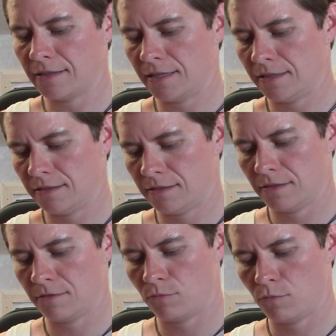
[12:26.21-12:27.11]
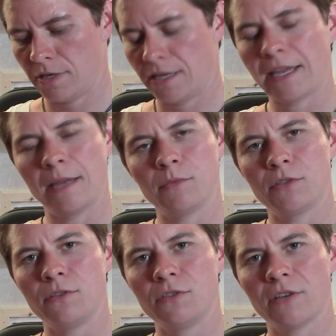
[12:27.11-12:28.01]
And when it came
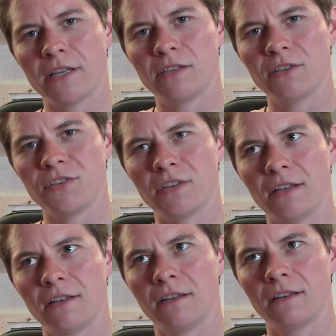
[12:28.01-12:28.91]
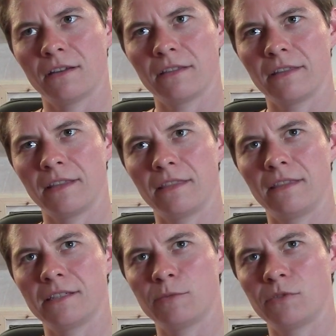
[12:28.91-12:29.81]
to transitioning, I think
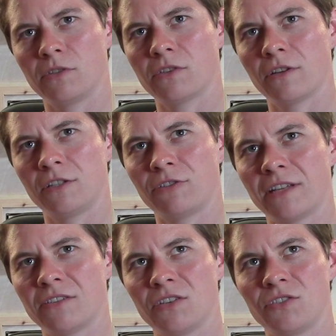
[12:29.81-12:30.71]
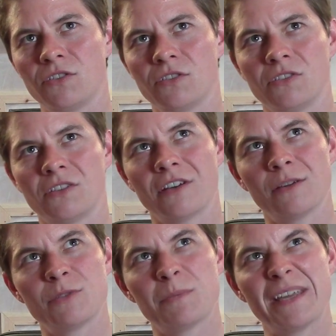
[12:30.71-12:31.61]
this was the side of transition I
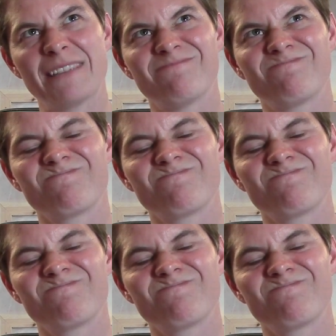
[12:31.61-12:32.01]
was a bit,